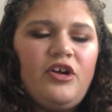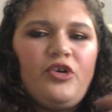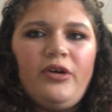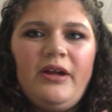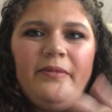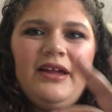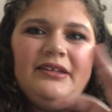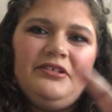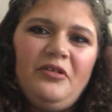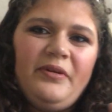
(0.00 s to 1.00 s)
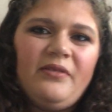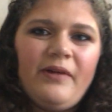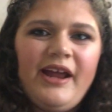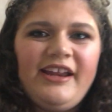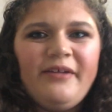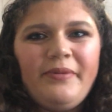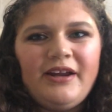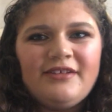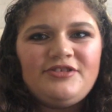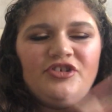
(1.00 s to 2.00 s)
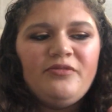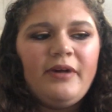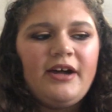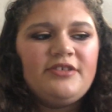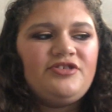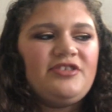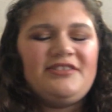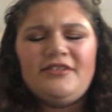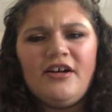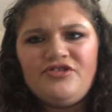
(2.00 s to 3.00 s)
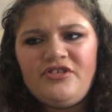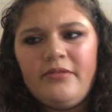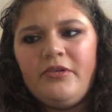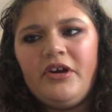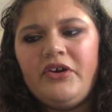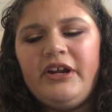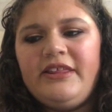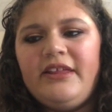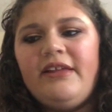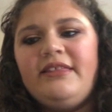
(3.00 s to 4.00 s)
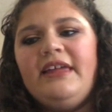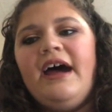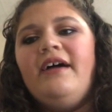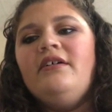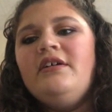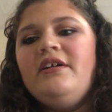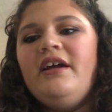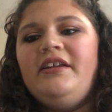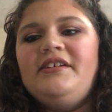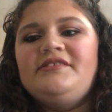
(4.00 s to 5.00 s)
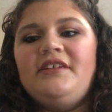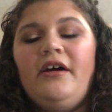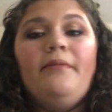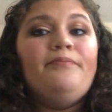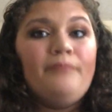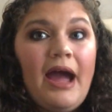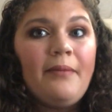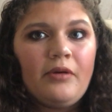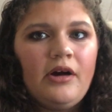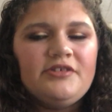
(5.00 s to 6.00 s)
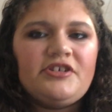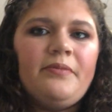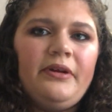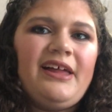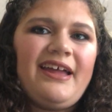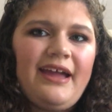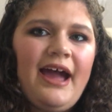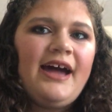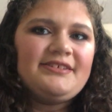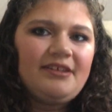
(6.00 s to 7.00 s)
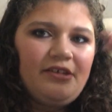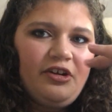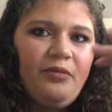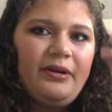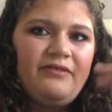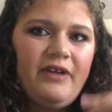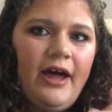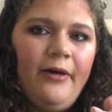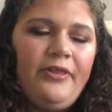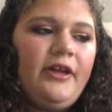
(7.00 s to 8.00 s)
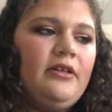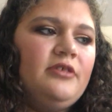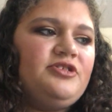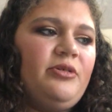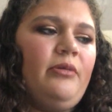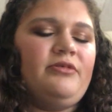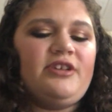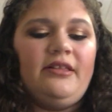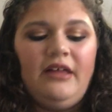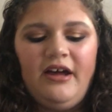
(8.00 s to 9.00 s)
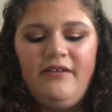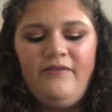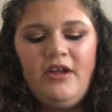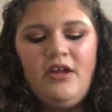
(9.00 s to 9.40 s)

creamy, a little bit radiant, but not too much. It's not shimmery or anything like that. It is a matte bronzer, but like it has a little bit of a healthy glow to it, which I love.